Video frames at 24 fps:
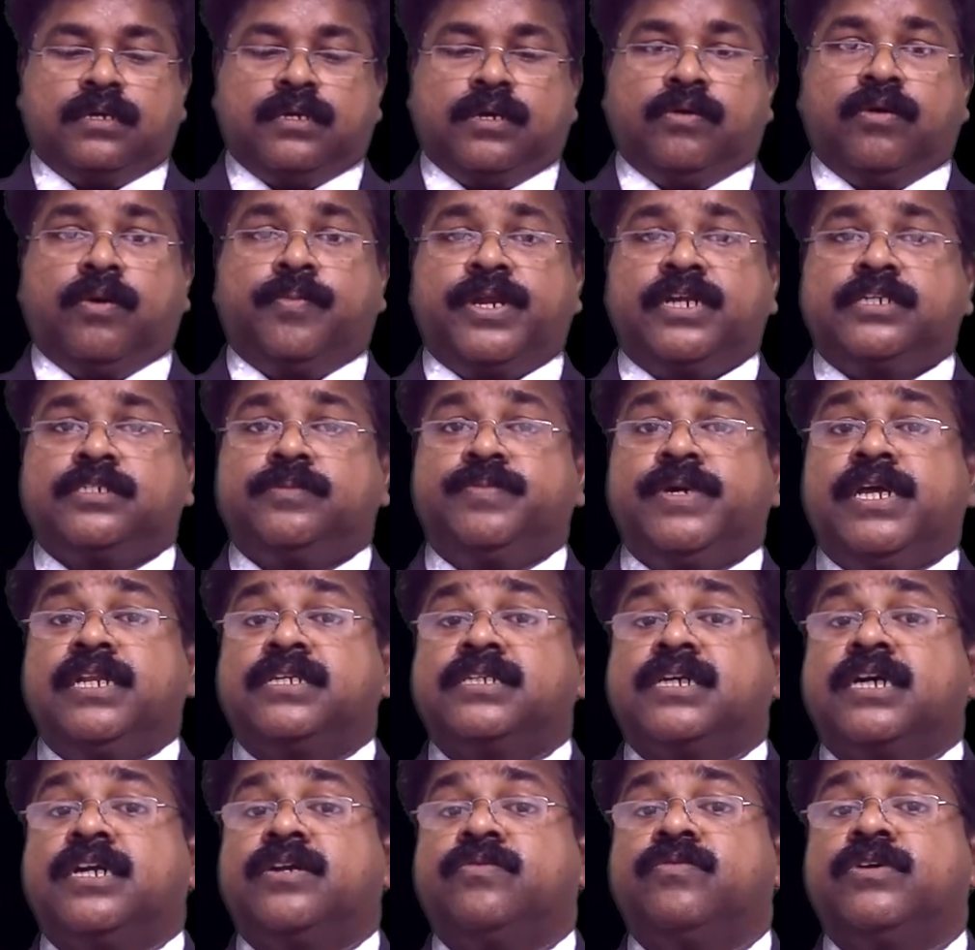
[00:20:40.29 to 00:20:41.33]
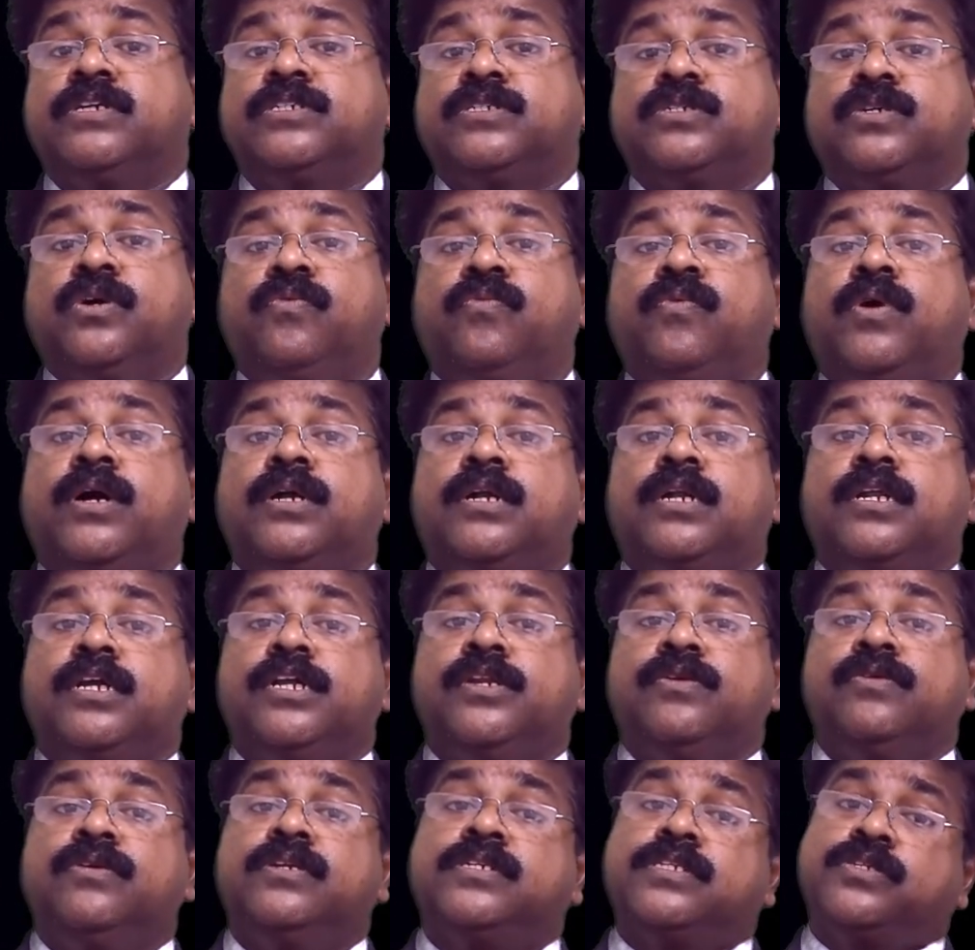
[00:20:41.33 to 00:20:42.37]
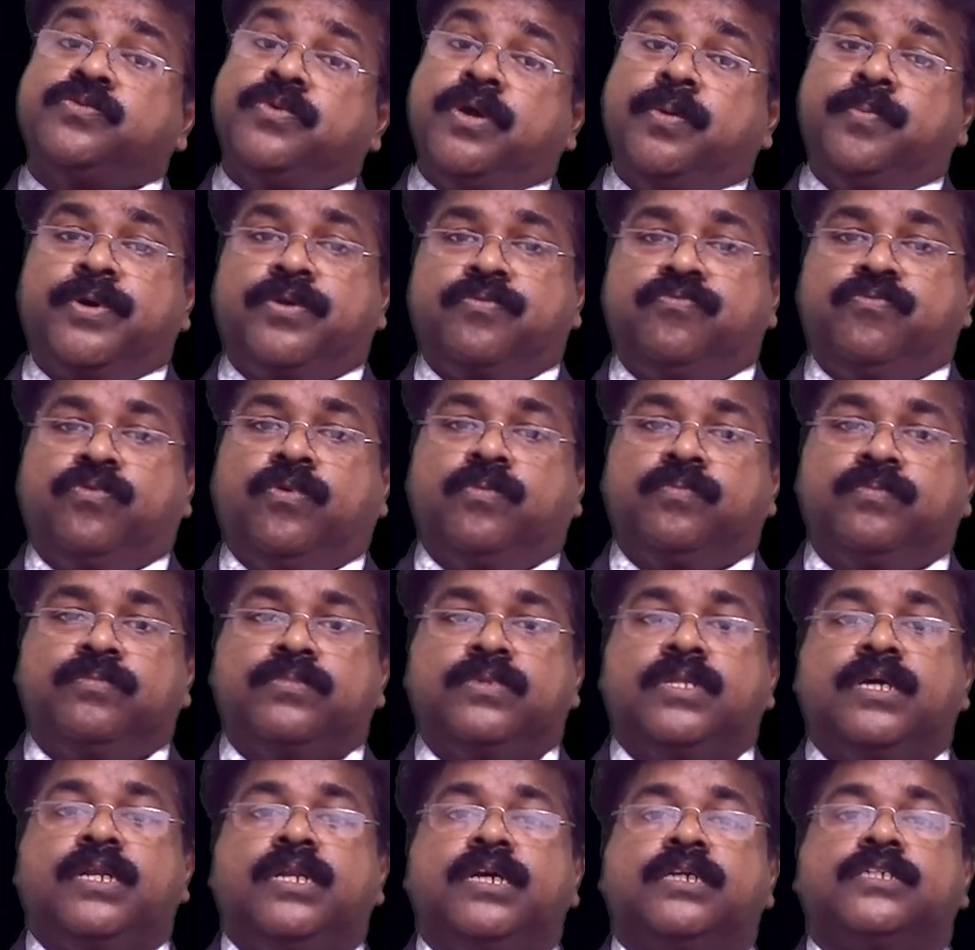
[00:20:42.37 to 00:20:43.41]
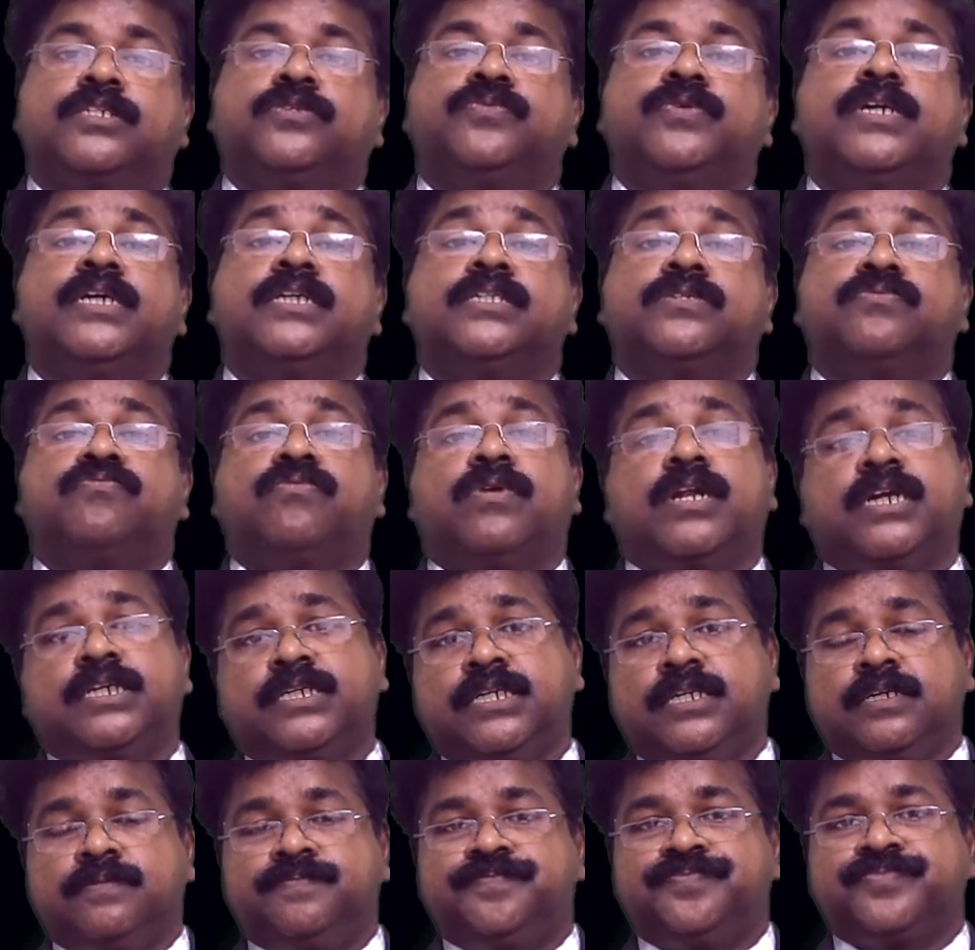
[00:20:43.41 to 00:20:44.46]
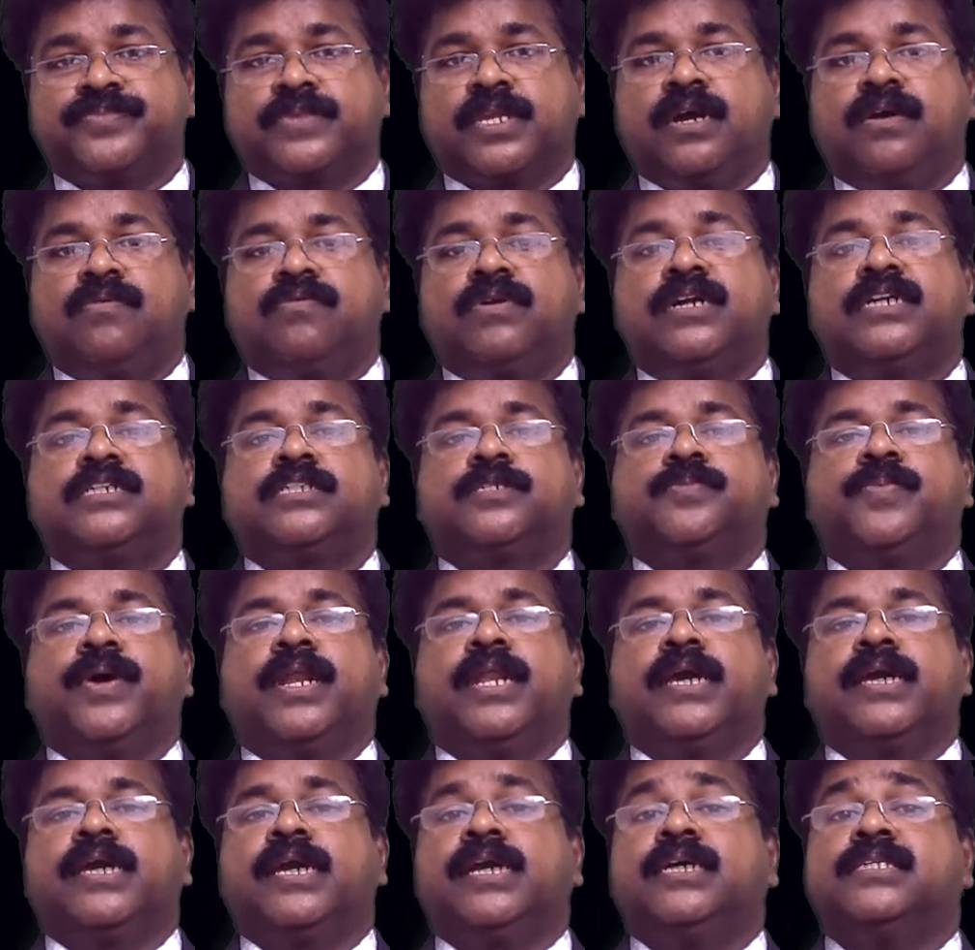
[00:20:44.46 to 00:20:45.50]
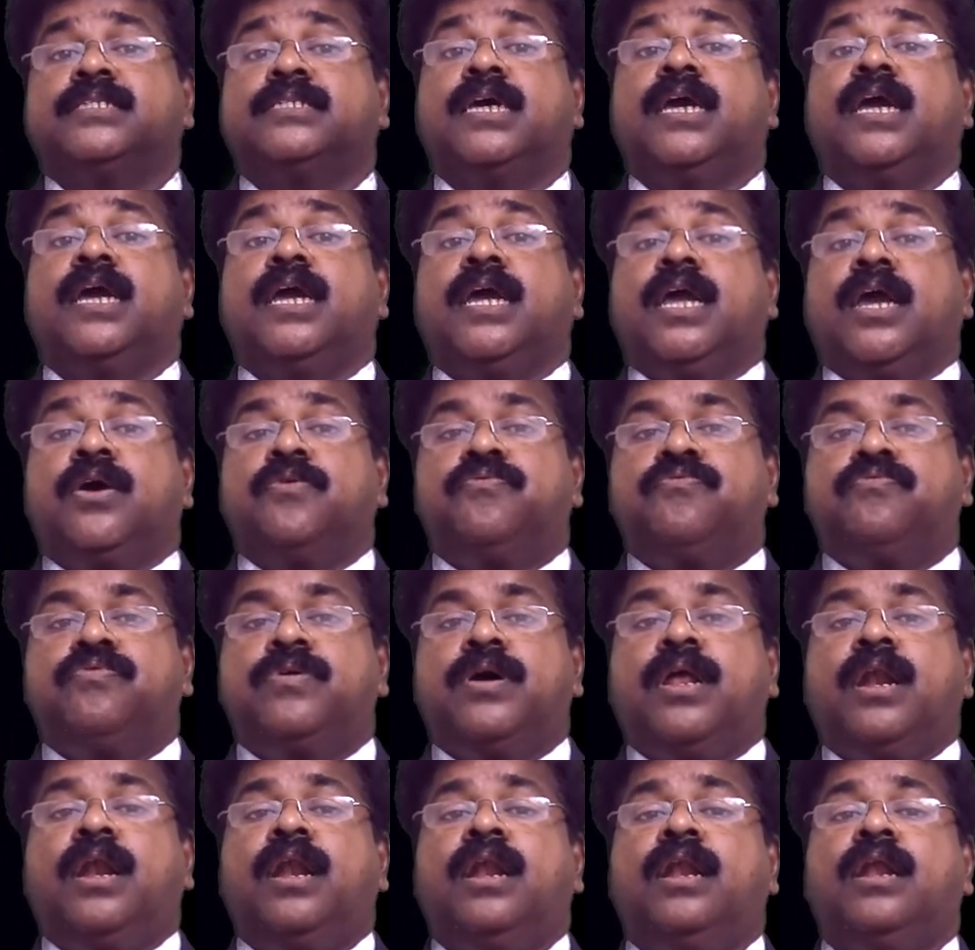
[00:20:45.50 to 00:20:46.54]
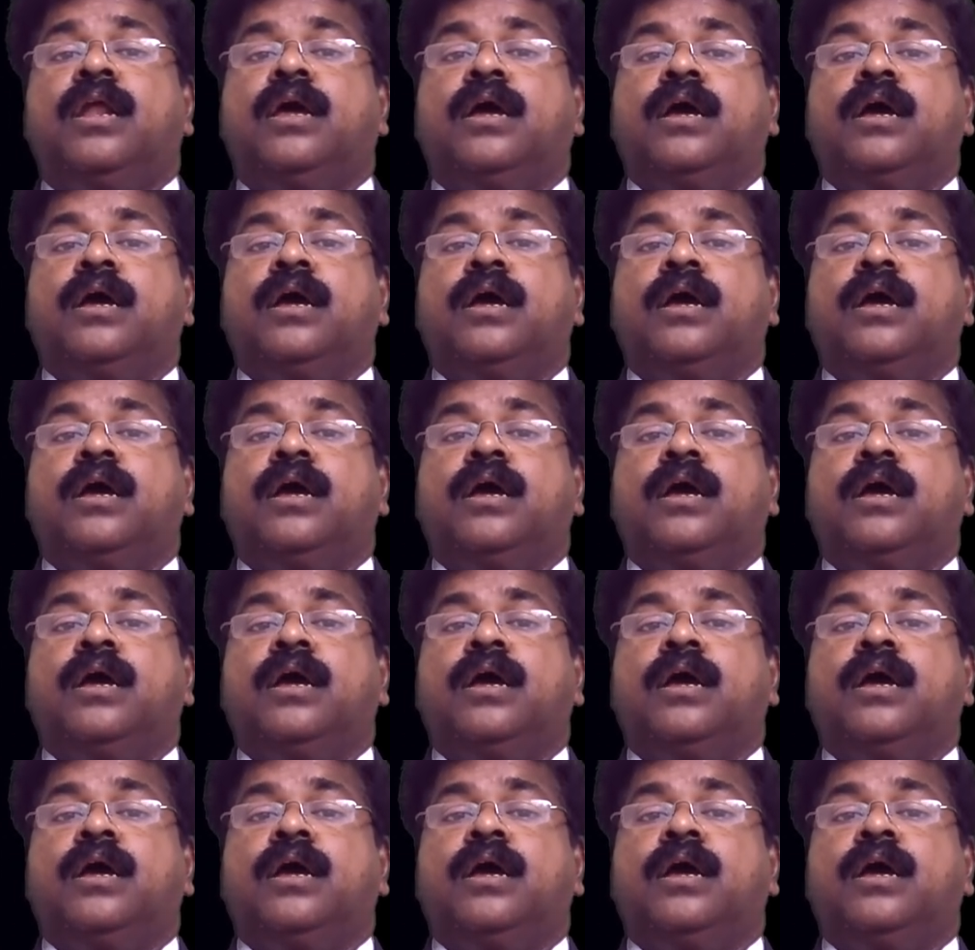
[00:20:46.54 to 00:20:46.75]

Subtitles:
Evaporation means conversion of water into its vapor form. The next word is flood. Flood spelling is F-L-O-O-D.